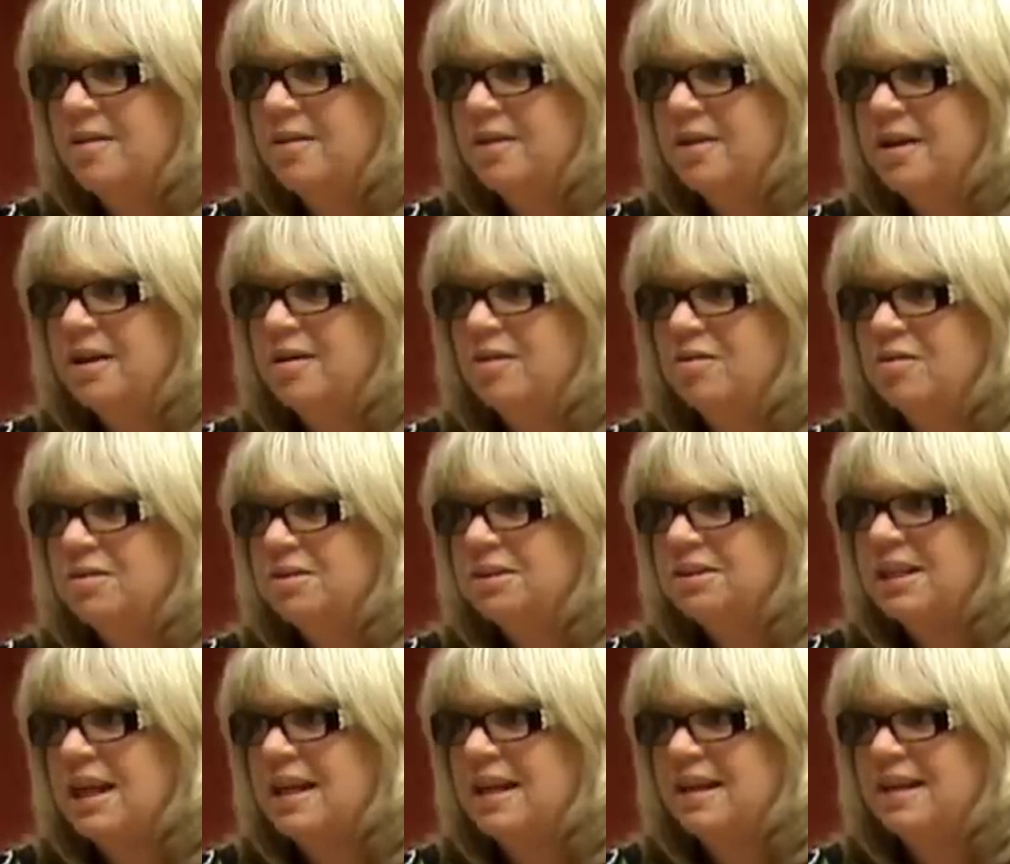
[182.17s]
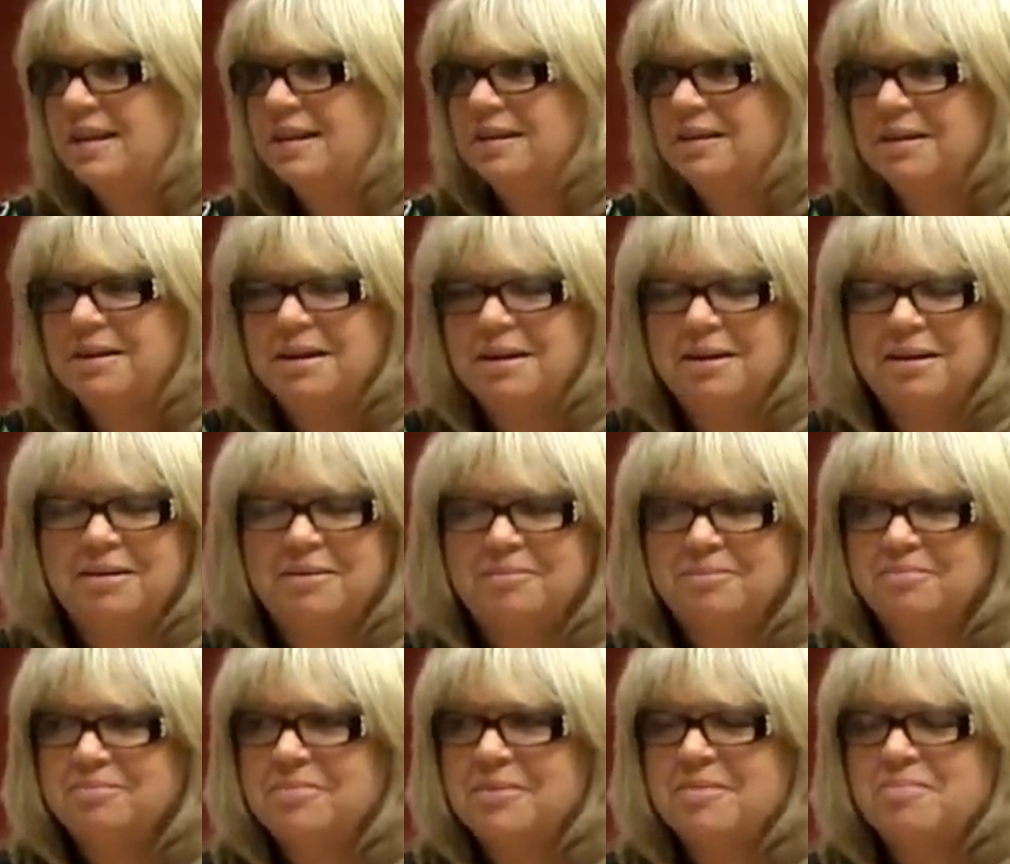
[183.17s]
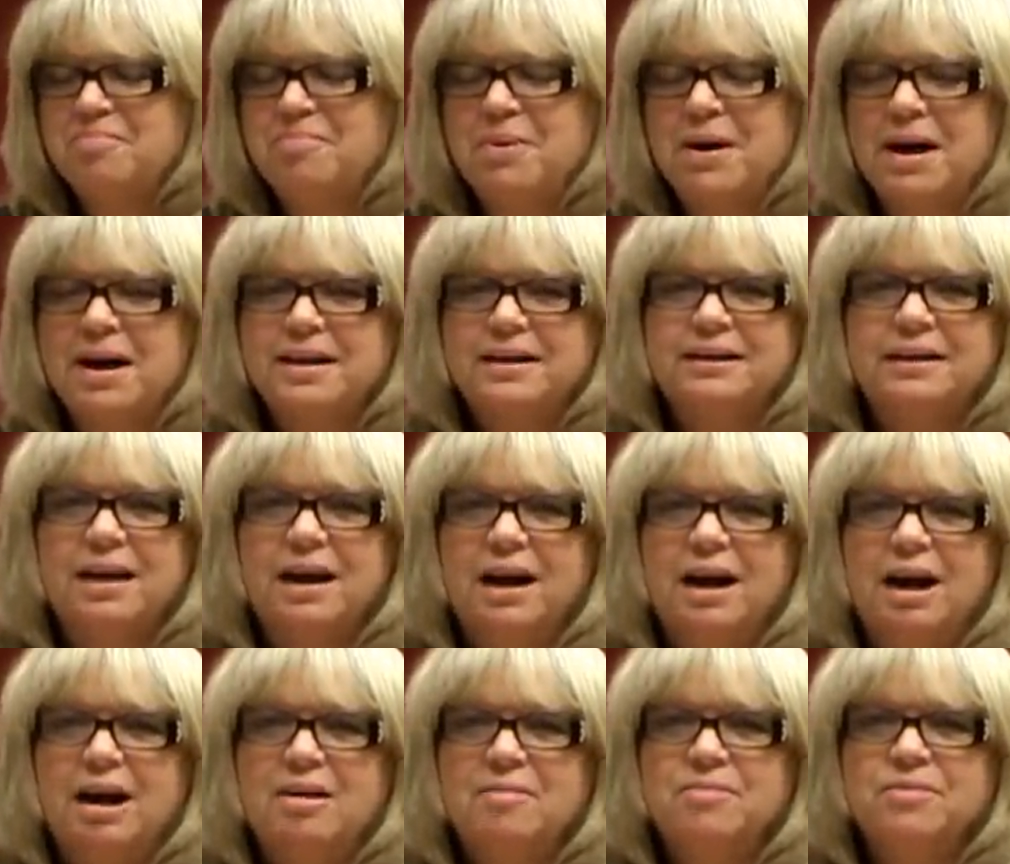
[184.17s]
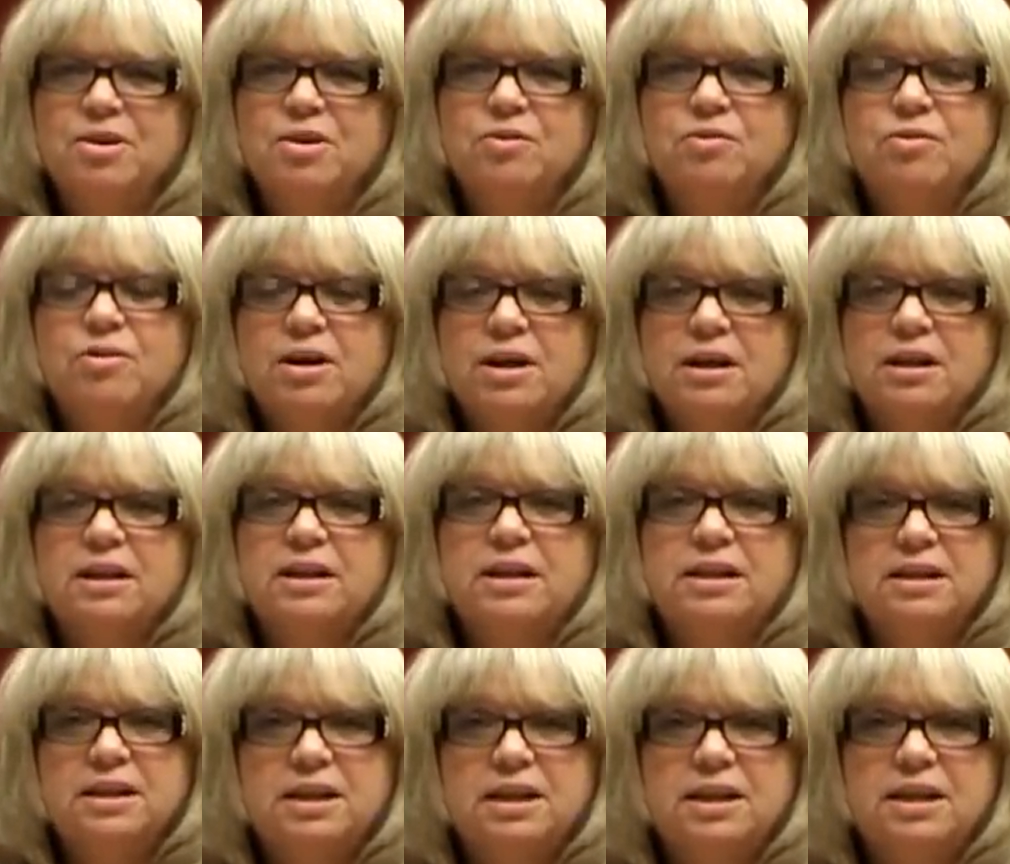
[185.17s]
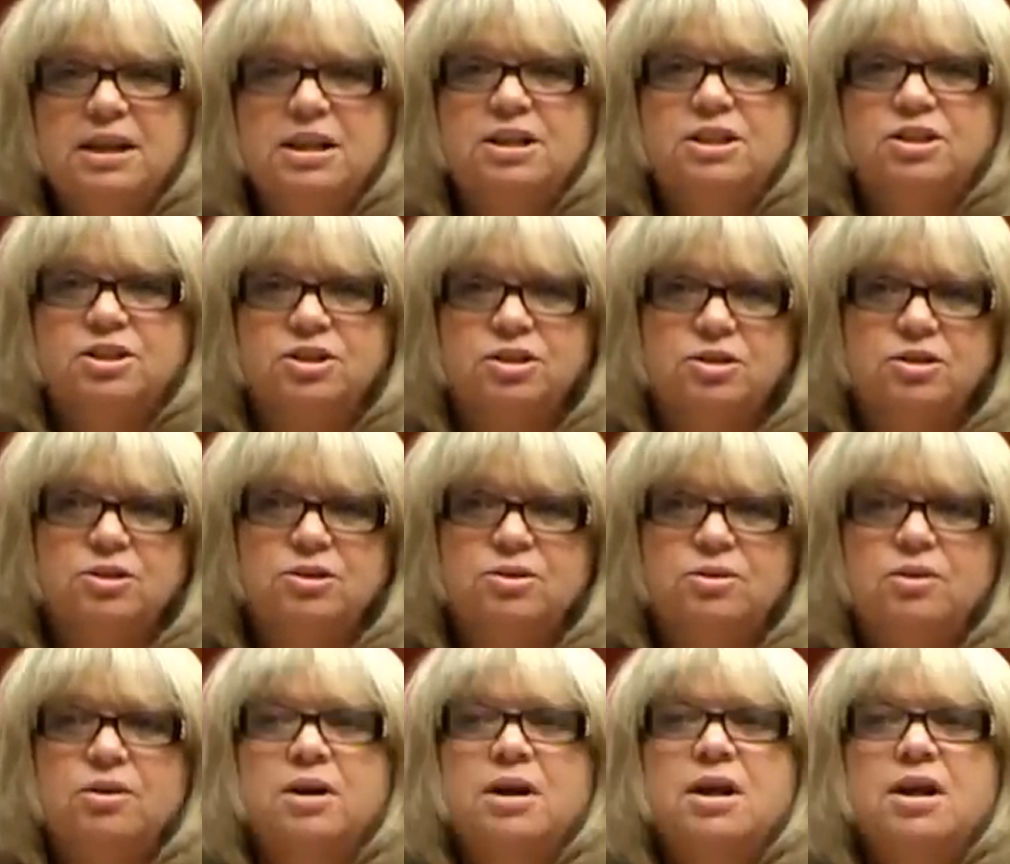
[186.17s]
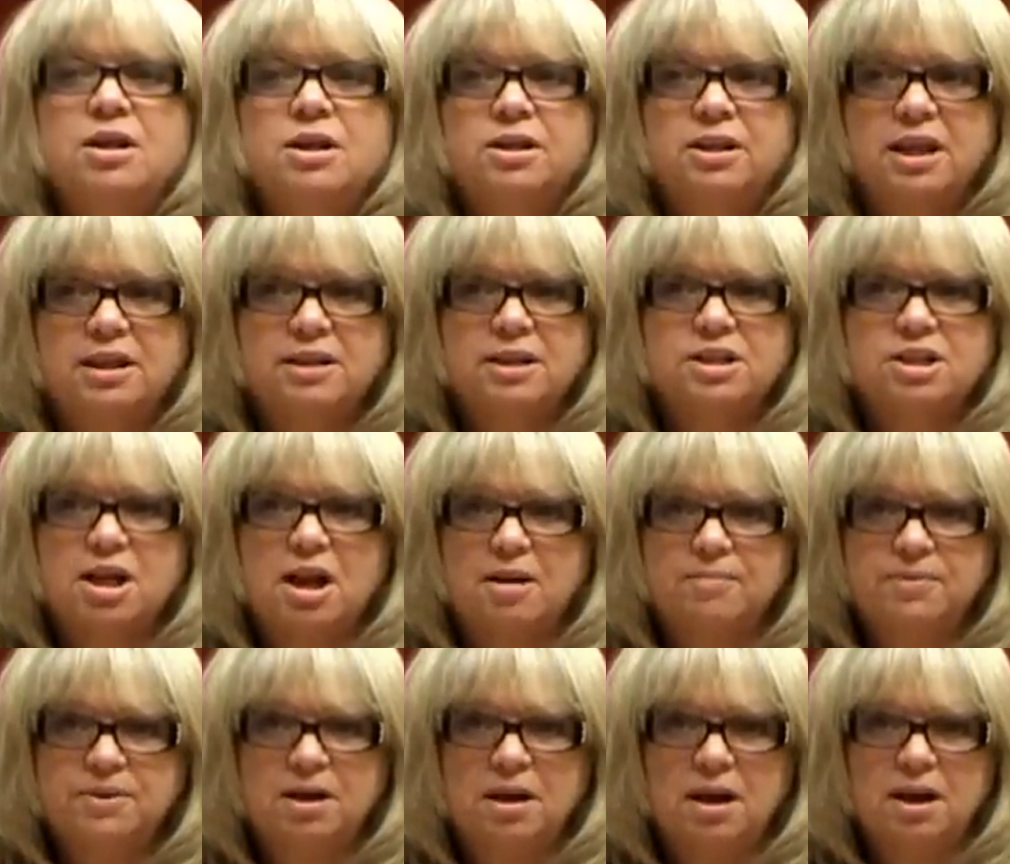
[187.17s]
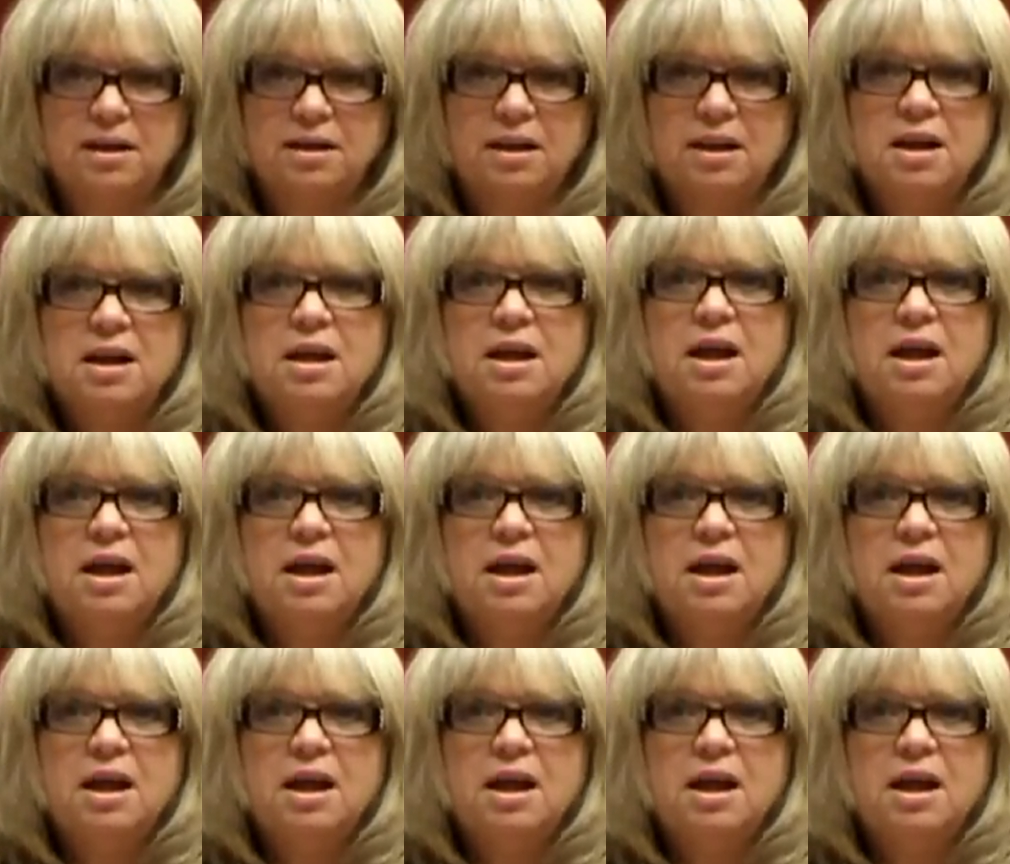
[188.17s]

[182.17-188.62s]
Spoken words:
the old saying, but you really need to get the job done.